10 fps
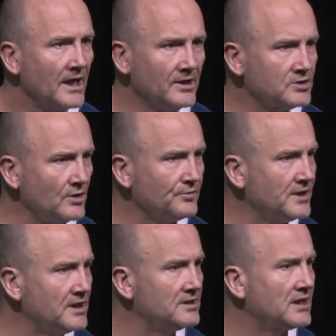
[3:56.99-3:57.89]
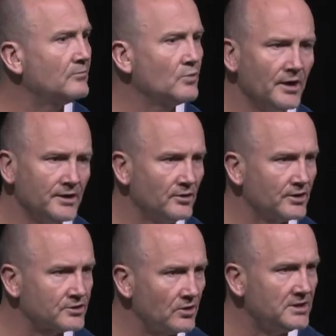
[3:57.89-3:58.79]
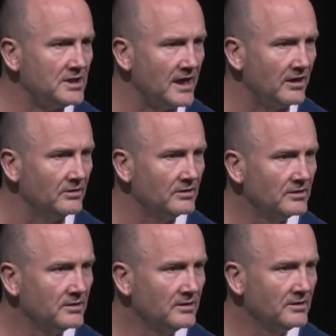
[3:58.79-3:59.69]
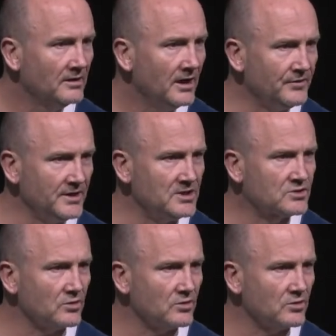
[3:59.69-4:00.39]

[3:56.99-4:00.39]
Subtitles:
And I don't think he'd come riding on a donkey now. I think he'd